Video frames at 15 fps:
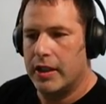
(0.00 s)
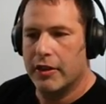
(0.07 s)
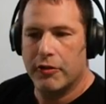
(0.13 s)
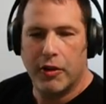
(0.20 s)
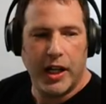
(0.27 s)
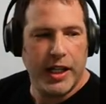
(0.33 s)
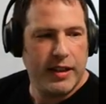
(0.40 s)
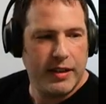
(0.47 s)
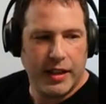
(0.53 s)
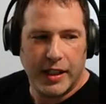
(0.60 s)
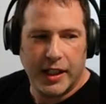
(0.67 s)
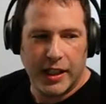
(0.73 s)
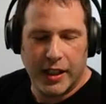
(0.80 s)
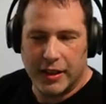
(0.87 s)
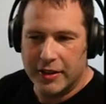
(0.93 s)
Now right
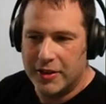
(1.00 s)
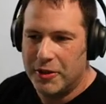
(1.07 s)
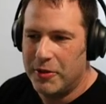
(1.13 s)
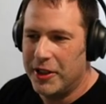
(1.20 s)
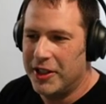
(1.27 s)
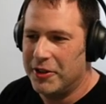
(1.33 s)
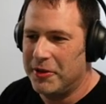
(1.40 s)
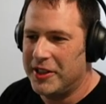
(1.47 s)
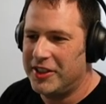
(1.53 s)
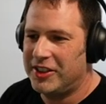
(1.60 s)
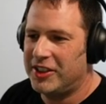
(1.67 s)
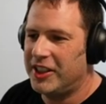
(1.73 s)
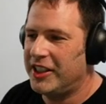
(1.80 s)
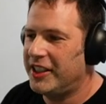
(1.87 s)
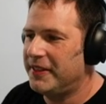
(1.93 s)
there, we
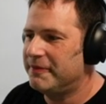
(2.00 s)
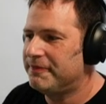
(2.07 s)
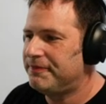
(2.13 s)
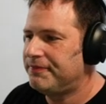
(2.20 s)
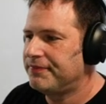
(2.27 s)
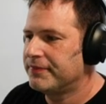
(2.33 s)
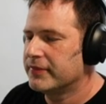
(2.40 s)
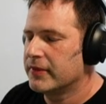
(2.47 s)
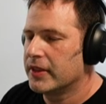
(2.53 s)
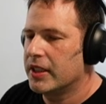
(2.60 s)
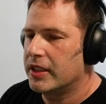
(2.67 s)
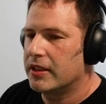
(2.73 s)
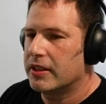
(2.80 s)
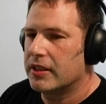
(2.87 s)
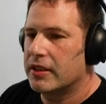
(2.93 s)
see
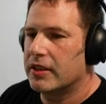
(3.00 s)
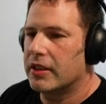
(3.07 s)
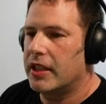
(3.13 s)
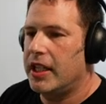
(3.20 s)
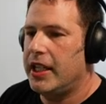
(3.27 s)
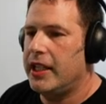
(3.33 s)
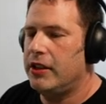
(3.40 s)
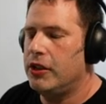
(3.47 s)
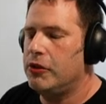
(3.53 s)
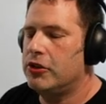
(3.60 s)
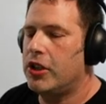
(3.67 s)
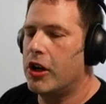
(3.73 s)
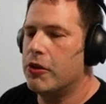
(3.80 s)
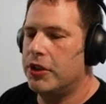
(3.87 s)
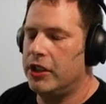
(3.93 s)

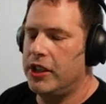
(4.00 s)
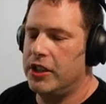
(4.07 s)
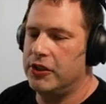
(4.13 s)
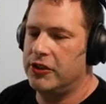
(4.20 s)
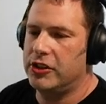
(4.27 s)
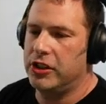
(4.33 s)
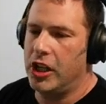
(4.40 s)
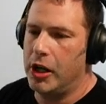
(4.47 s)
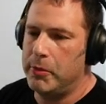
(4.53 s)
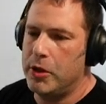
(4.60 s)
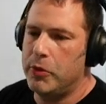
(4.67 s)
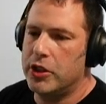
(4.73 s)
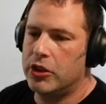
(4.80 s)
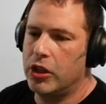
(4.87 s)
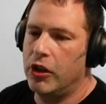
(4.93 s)
Elu's going a little slow. I
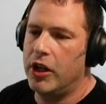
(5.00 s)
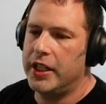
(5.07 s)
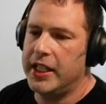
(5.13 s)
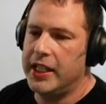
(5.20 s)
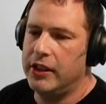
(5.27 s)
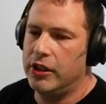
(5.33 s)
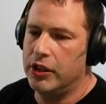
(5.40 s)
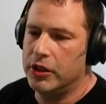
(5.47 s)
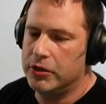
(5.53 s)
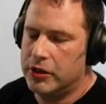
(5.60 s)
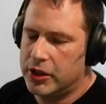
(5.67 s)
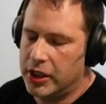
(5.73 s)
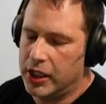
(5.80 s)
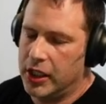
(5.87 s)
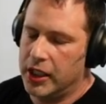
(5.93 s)
mean, we taught
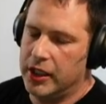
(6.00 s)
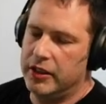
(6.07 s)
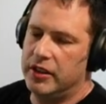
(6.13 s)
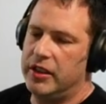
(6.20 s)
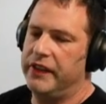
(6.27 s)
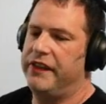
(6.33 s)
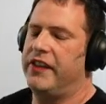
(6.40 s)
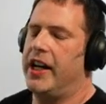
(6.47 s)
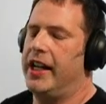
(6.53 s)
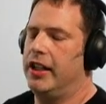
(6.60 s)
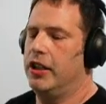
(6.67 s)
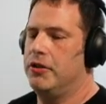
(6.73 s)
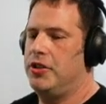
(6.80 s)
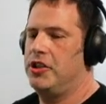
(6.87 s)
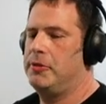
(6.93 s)
Elu to
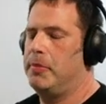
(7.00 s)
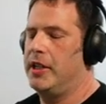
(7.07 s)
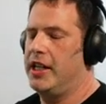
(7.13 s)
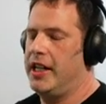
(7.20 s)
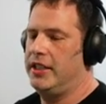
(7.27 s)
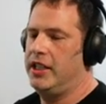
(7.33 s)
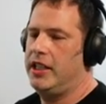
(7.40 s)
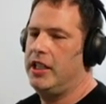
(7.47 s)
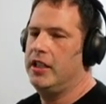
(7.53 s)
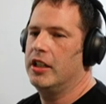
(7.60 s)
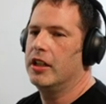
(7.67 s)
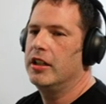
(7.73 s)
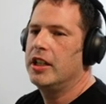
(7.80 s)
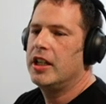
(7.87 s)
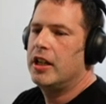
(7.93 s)
follow just behind the
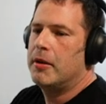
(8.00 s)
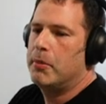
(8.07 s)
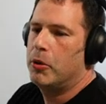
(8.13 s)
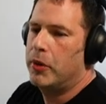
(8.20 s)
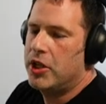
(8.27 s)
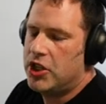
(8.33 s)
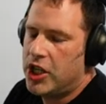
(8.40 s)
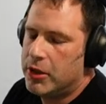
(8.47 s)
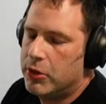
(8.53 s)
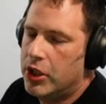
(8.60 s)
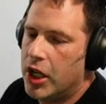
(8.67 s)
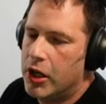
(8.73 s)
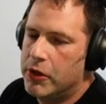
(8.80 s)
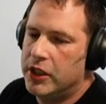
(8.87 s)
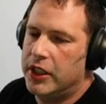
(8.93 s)
heel. But when she
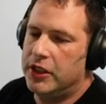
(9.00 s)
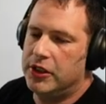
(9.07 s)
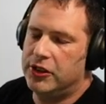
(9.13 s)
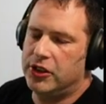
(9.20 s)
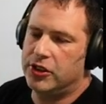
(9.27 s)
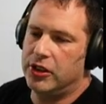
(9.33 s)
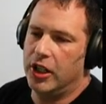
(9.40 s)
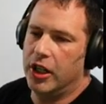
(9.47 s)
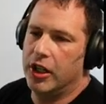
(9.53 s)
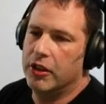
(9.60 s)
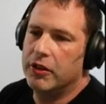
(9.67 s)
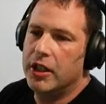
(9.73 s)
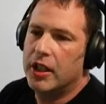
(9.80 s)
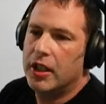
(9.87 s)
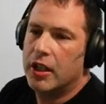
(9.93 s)
would go a little
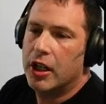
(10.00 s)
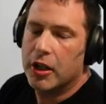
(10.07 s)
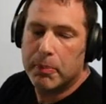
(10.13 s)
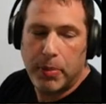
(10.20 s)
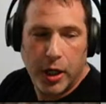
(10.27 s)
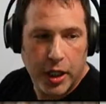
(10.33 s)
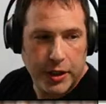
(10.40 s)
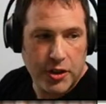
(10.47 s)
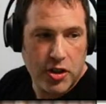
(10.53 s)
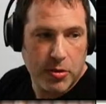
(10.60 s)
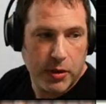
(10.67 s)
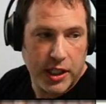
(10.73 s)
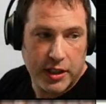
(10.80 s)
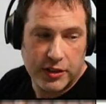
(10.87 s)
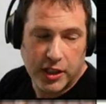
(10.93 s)
slow, her
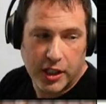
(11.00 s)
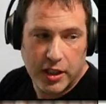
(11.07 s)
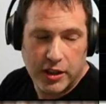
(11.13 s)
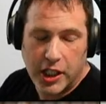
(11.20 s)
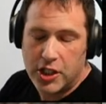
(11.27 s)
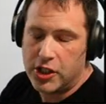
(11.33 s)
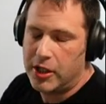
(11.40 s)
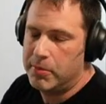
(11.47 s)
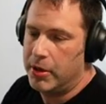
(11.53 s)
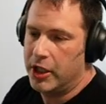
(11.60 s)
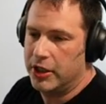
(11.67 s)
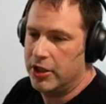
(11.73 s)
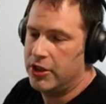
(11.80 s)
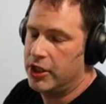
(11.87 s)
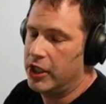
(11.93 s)
punishment is a condition
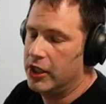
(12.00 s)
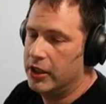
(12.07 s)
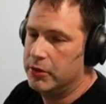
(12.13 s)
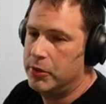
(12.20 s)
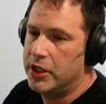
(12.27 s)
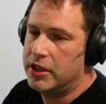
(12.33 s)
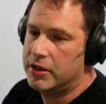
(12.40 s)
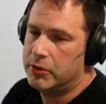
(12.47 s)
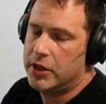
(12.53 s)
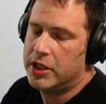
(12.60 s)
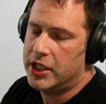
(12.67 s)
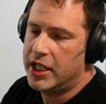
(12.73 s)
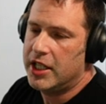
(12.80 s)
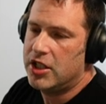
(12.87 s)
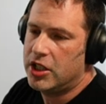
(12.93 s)
punisher. We
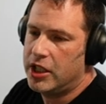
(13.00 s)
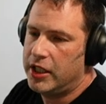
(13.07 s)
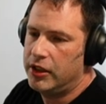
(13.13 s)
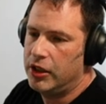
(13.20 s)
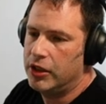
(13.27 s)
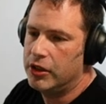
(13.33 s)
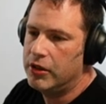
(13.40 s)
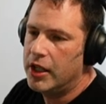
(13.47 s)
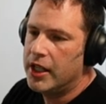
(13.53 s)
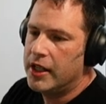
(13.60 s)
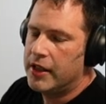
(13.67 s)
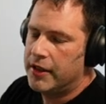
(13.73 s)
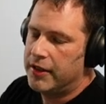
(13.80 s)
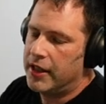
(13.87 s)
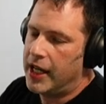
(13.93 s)
teach Elu
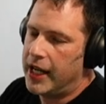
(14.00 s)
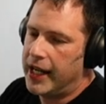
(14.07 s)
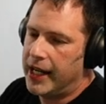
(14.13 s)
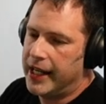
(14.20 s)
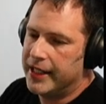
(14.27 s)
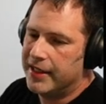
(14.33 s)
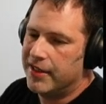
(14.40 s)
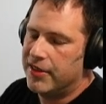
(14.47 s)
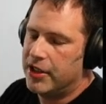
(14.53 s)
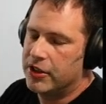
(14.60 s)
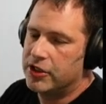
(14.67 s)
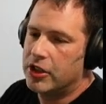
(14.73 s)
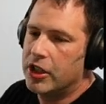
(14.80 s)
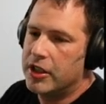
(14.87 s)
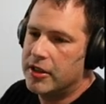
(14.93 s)
that
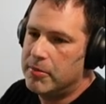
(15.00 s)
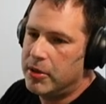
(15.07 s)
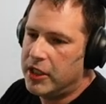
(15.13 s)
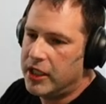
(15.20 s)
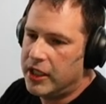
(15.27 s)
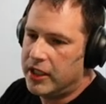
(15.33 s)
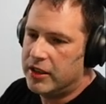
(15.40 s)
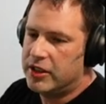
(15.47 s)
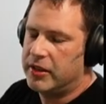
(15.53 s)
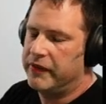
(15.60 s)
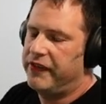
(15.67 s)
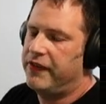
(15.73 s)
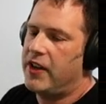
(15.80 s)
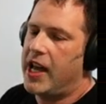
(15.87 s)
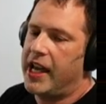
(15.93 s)
there's going to be
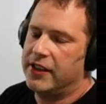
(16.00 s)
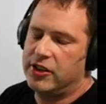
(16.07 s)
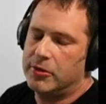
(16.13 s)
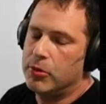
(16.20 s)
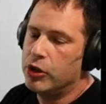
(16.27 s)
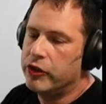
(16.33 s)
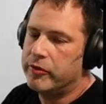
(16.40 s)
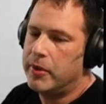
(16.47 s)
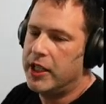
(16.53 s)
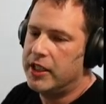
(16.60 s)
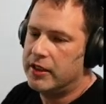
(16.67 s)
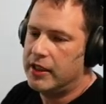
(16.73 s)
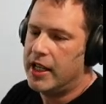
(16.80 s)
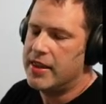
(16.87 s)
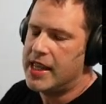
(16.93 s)
some fast
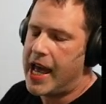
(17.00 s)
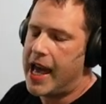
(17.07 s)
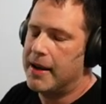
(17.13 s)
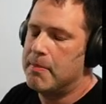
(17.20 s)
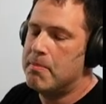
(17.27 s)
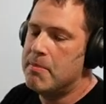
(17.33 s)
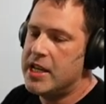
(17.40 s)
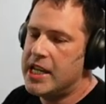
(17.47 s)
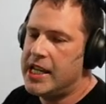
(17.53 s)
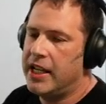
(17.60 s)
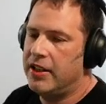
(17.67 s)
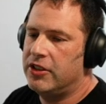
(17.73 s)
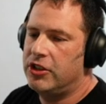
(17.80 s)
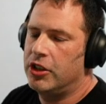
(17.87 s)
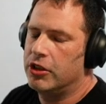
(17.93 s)
movement, and that
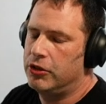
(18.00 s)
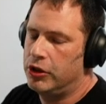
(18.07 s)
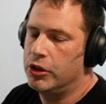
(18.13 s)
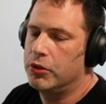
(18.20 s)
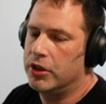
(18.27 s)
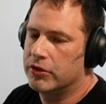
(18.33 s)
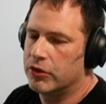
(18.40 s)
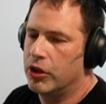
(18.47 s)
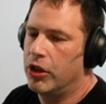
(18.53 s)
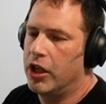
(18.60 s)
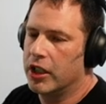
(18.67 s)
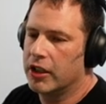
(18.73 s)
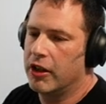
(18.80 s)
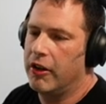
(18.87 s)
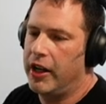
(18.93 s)
means you're doing
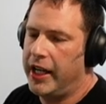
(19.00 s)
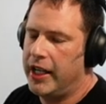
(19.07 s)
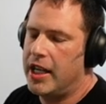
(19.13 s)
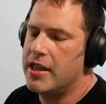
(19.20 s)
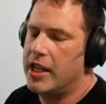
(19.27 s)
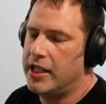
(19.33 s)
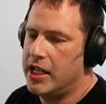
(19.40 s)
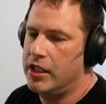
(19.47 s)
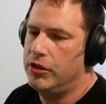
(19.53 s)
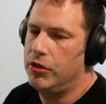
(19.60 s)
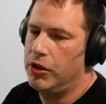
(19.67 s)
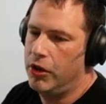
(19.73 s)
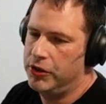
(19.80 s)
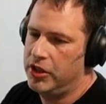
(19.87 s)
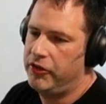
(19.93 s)
wrong, right? And then
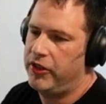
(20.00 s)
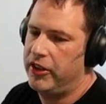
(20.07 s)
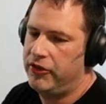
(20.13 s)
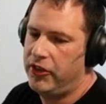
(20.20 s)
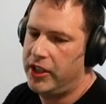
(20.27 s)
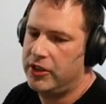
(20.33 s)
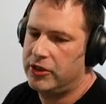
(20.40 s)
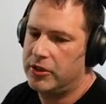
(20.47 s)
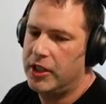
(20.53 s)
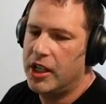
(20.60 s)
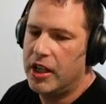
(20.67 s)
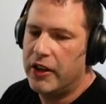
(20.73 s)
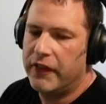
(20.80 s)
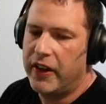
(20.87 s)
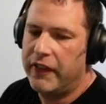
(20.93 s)
Elu knows if I
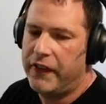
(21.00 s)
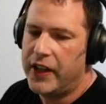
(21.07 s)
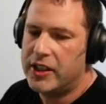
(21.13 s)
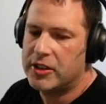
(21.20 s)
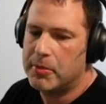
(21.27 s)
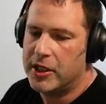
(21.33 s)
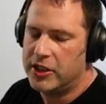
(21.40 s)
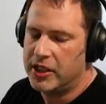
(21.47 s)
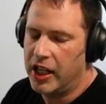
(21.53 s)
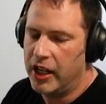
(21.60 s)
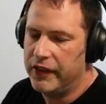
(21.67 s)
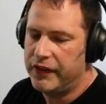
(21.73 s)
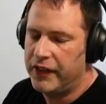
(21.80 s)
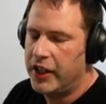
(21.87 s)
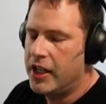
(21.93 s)
fix
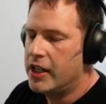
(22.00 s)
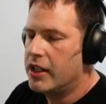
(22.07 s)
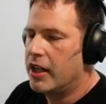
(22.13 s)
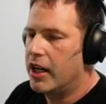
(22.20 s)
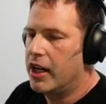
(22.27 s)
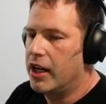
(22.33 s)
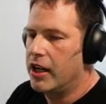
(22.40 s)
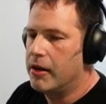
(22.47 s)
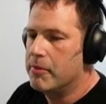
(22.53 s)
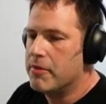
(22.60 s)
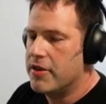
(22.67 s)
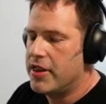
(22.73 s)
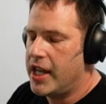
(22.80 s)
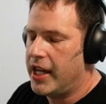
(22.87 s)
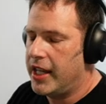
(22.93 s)
myself,
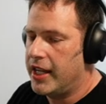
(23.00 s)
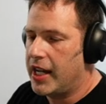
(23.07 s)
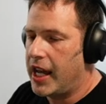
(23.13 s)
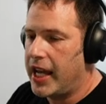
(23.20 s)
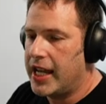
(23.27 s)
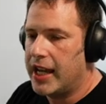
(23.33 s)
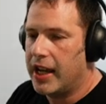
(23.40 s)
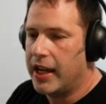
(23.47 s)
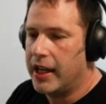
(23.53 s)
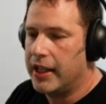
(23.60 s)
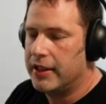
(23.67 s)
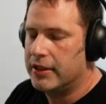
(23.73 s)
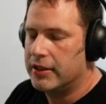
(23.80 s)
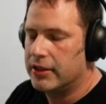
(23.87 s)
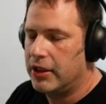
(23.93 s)
then I
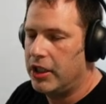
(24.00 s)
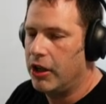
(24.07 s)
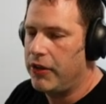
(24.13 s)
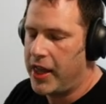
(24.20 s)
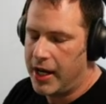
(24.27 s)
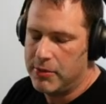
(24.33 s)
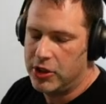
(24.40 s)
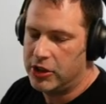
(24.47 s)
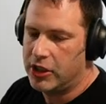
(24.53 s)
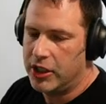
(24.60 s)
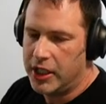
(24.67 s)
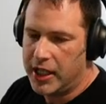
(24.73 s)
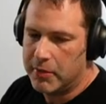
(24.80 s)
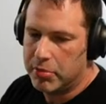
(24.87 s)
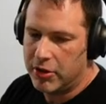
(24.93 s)
get, you know, then I'm just
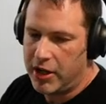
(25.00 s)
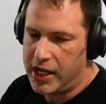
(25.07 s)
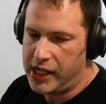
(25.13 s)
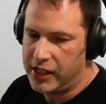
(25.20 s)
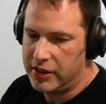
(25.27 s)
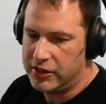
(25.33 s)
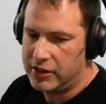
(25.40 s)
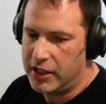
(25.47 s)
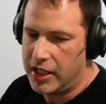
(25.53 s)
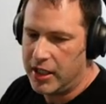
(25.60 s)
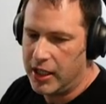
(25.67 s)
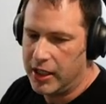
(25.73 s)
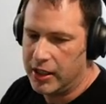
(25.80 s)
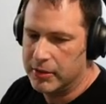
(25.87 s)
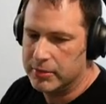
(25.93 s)
going to get praised,
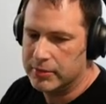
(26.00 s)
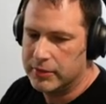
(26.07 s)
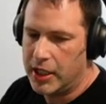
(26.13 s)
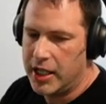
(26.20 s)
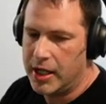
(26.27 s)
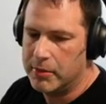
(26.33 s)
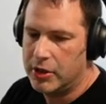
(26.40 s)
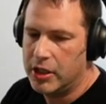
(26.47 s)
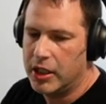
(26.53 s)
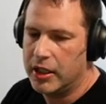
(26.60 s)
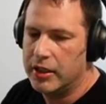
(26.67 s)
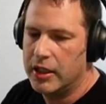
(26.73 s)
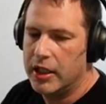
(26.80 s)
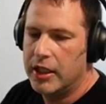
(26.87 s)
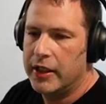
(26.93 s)
and I'm good.